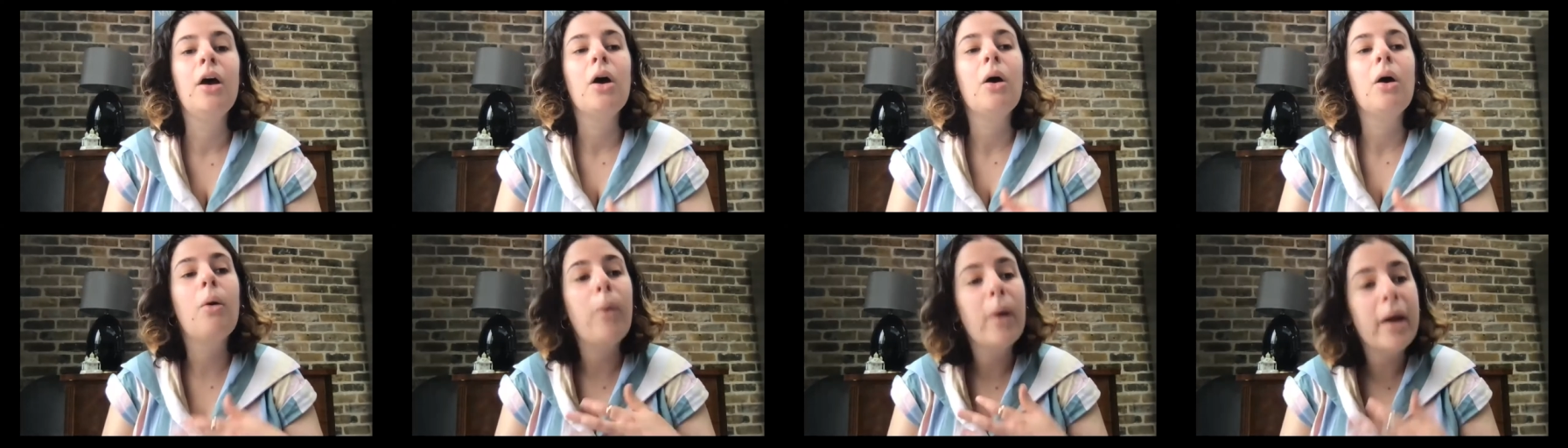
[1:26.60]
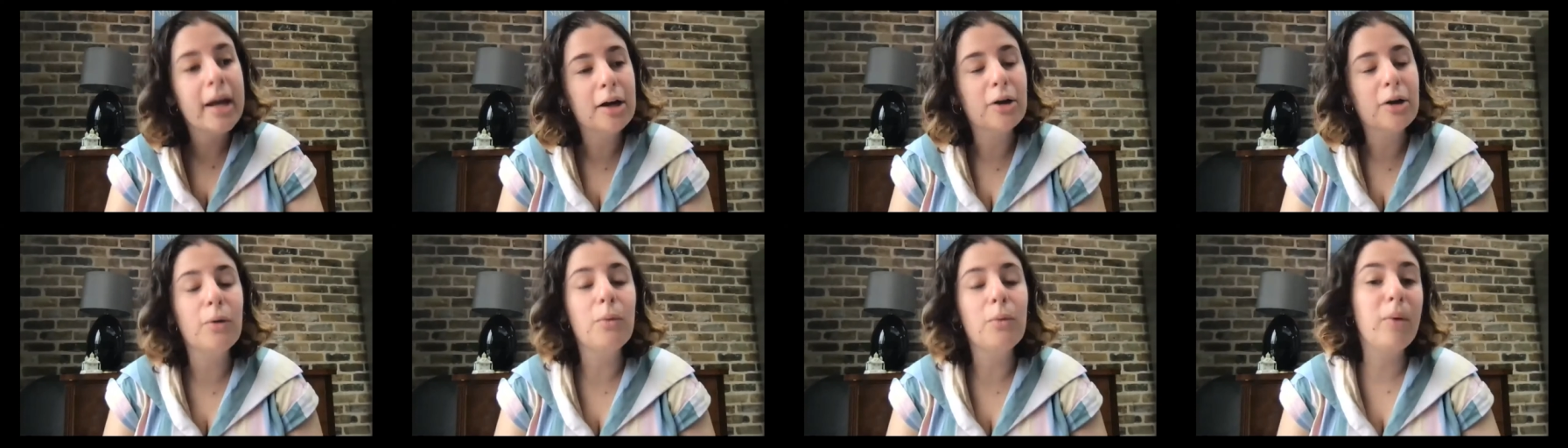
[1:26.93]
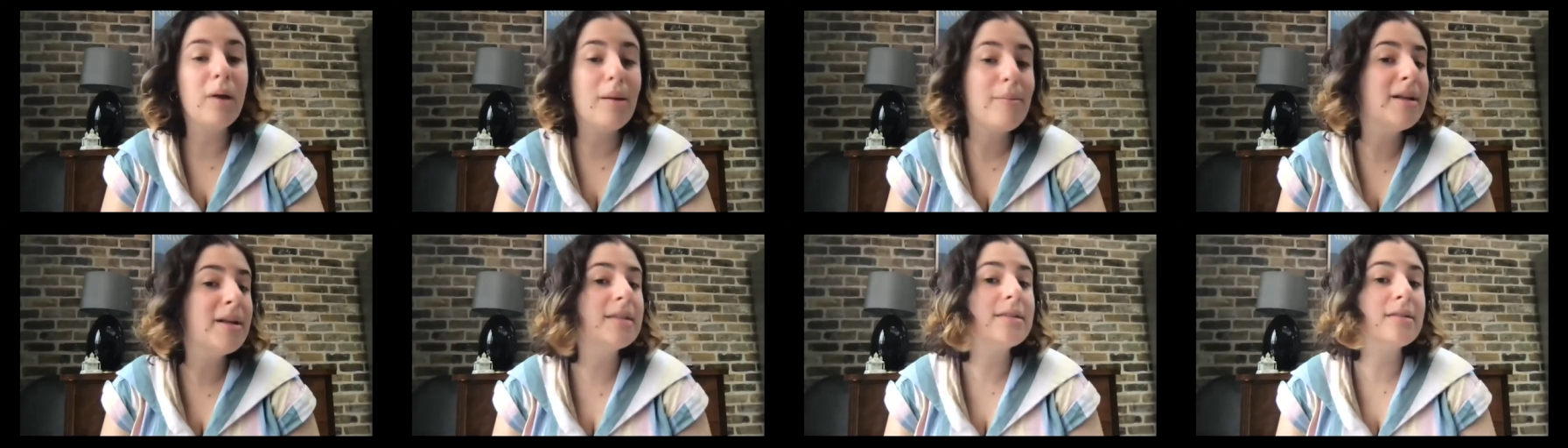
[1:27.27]
Quaker
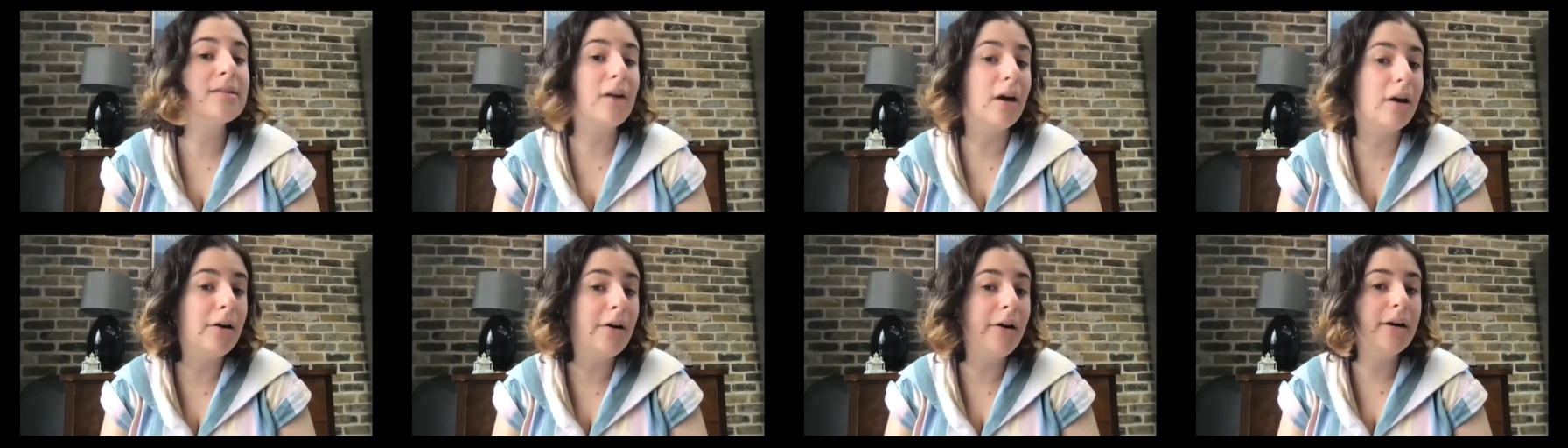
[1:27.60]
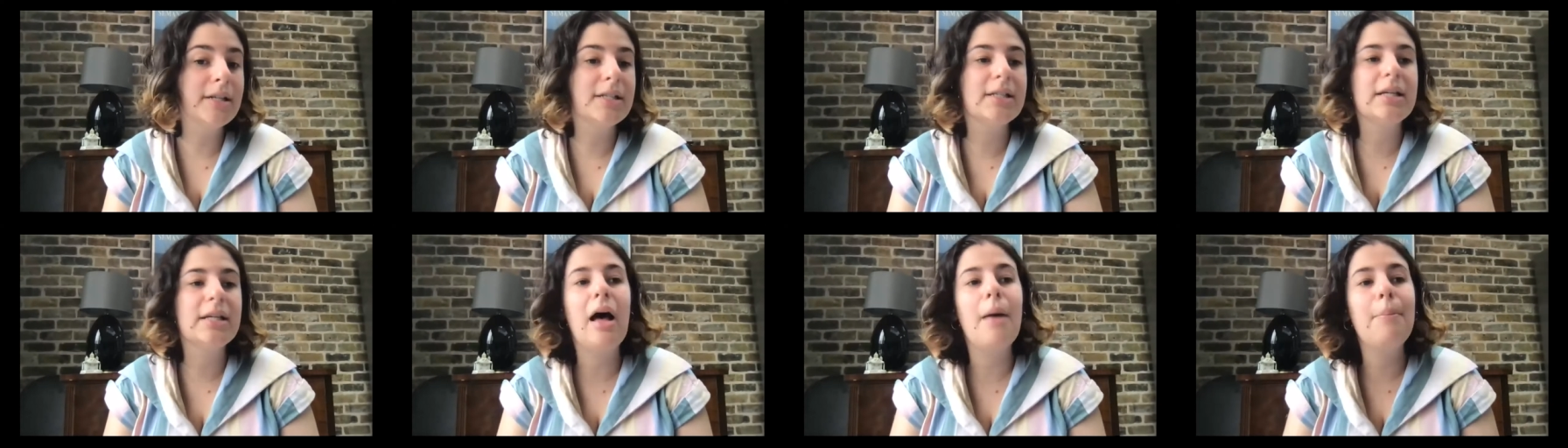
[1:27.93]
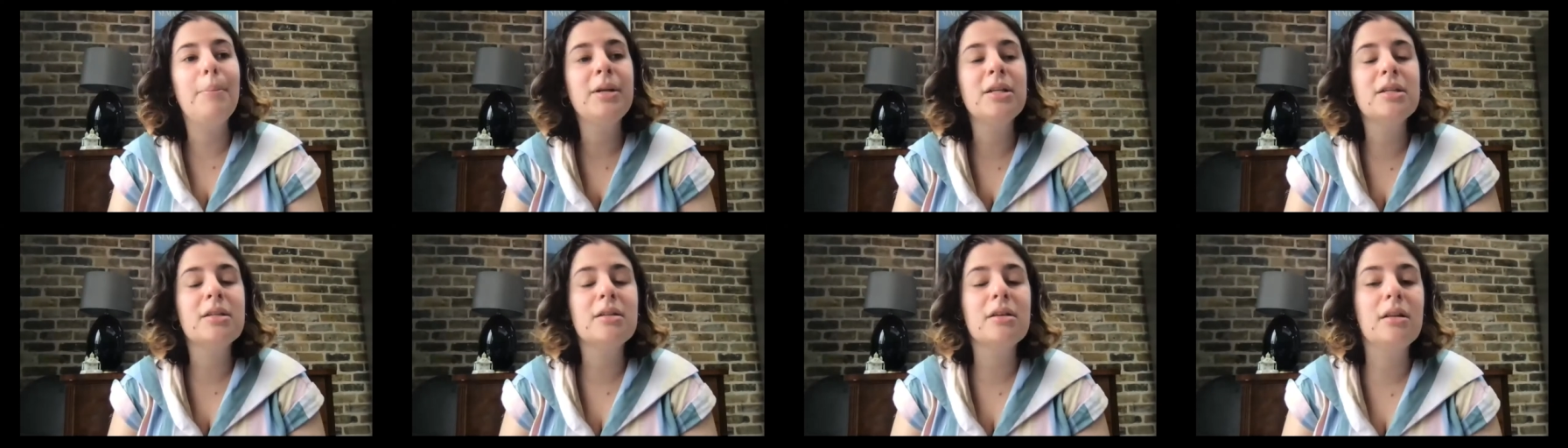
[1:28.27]
women's art
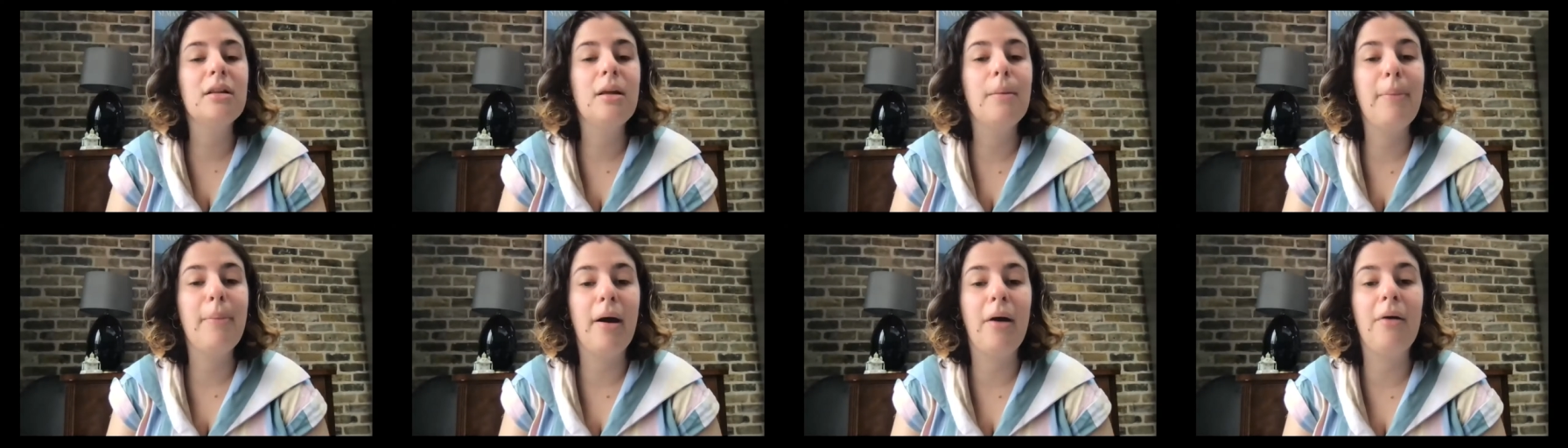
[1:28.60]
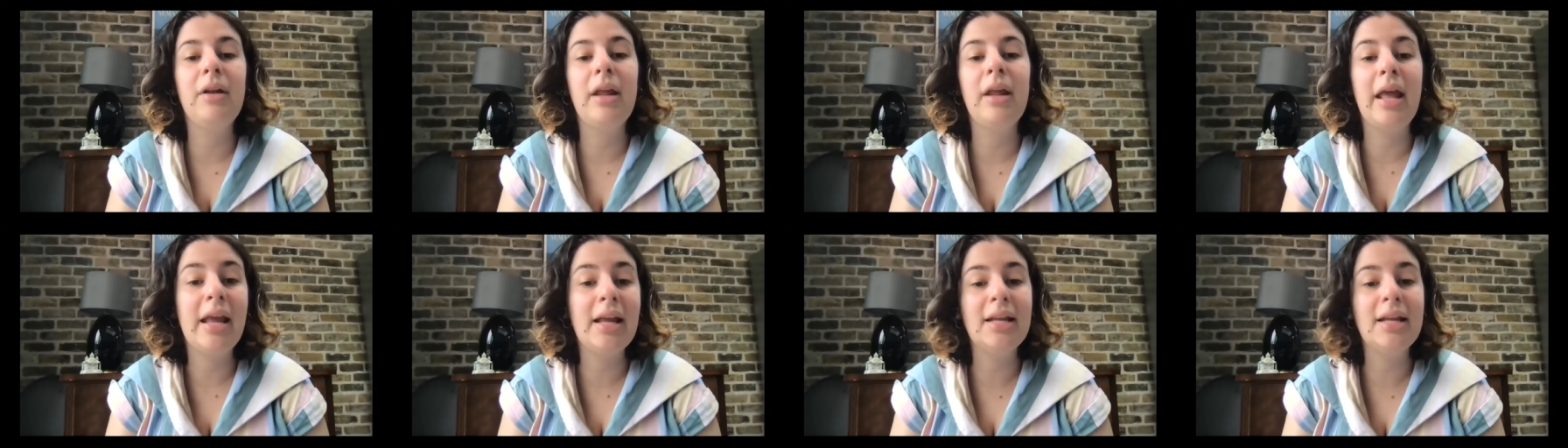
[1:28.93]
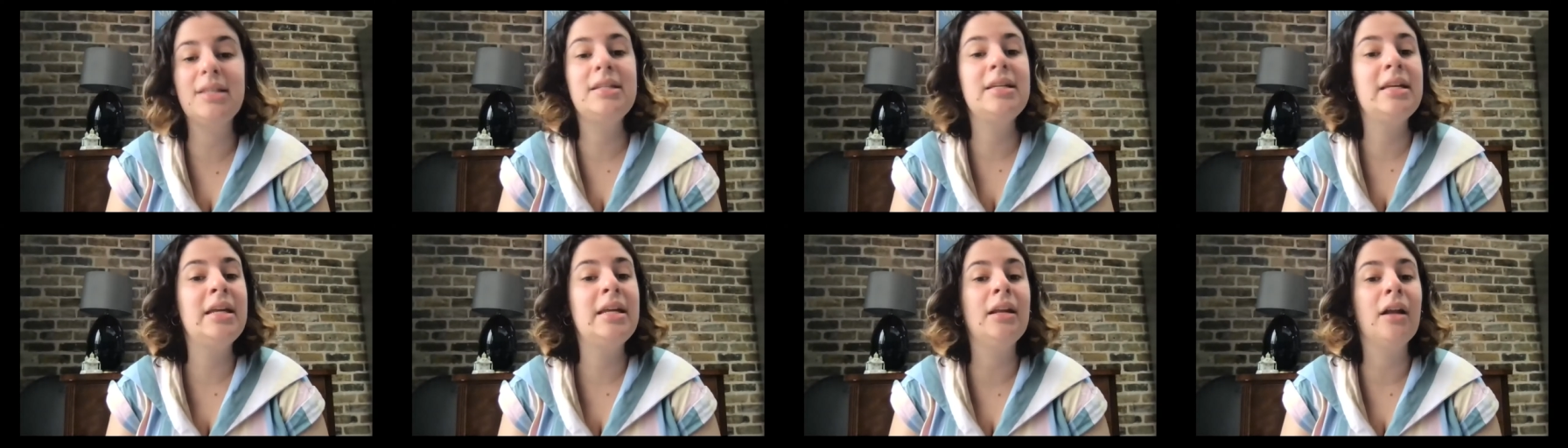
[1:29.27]
up until about
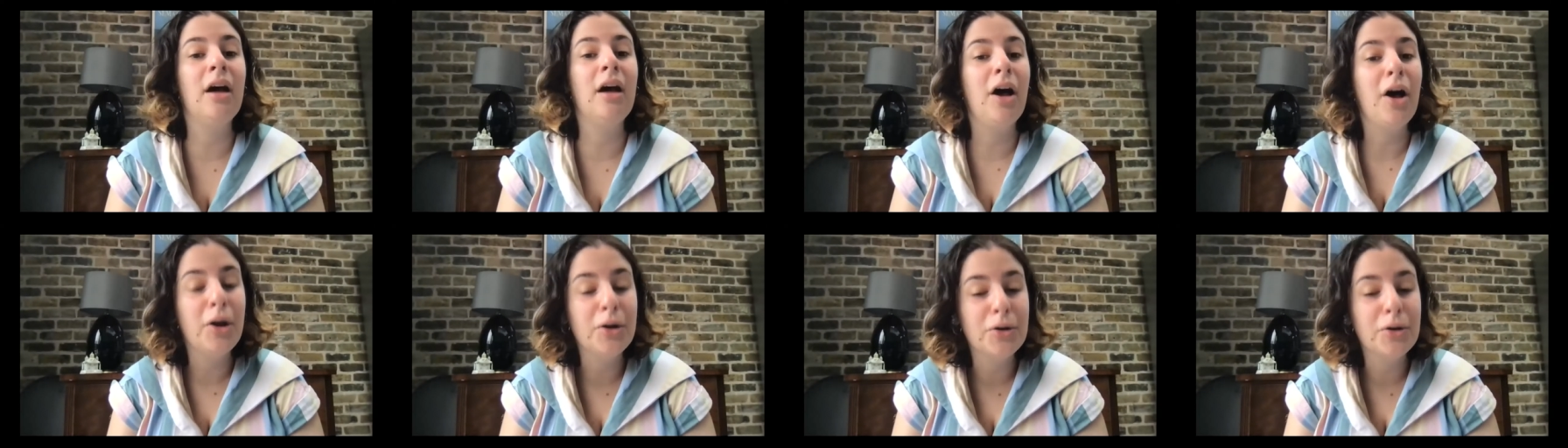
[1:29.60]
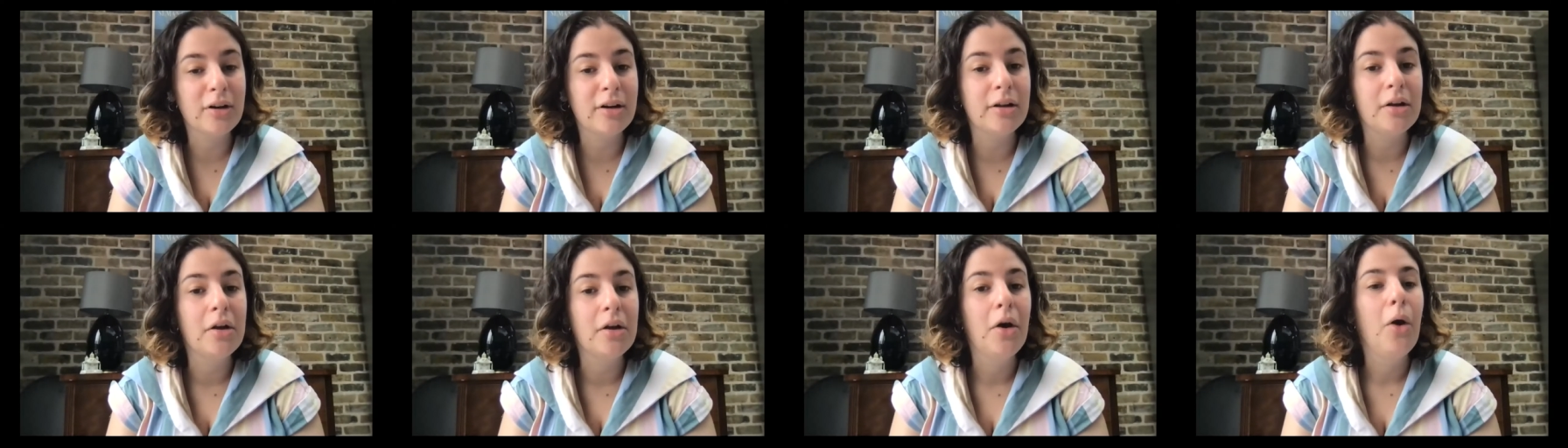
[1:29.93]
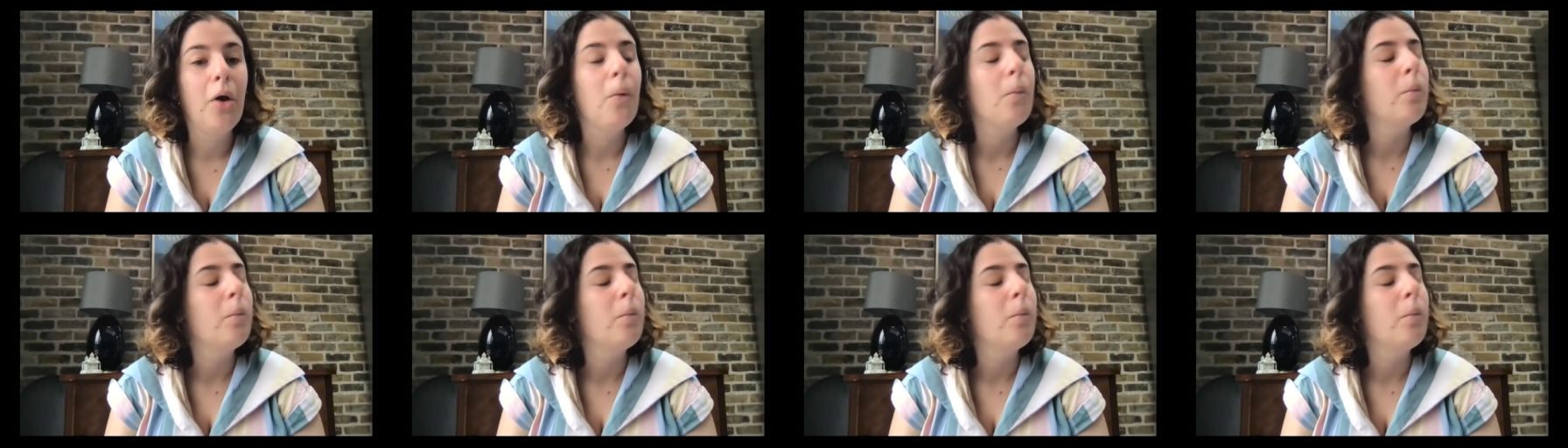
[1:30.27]
1800